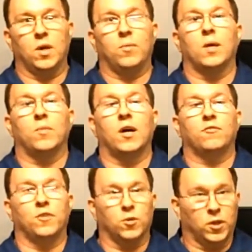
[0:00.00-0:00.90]
maybe I'm
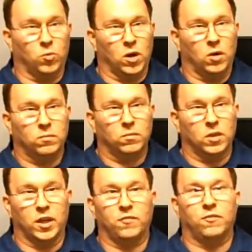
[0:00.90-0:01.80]
not feeling well,
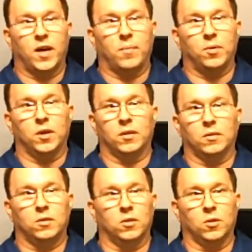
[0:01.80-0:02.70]
life happening,
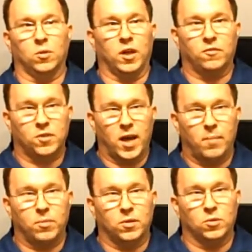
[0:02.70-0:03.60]
life's
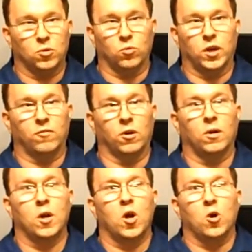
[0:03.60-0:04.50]
happens or
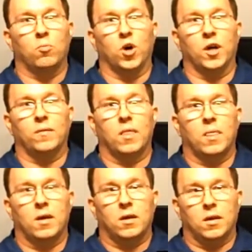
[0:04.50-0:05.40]
whatever. But,
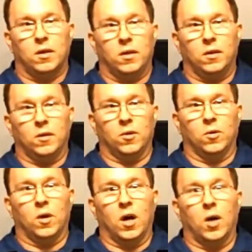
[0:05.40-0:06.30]

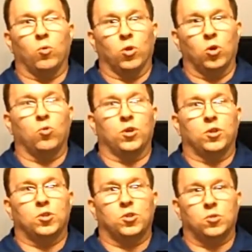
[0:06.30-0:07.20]
I will
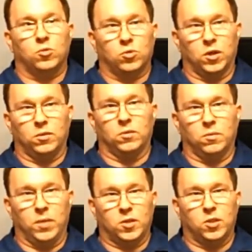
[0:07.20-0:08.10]
always try to do
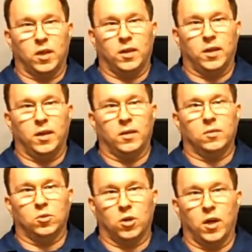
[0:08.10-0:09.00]
the best I can
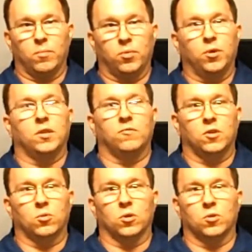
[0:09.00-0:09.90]
to try and point the
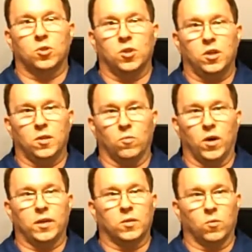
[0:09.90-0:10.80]
viewers in the
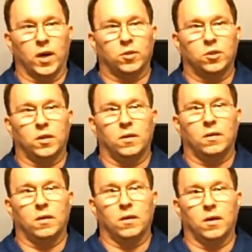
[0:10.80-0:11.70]
right direction.
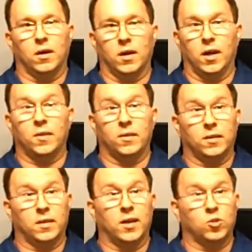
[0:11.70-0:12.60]
And I
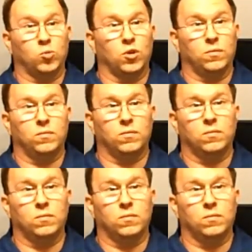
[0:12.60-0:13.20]
think that's what,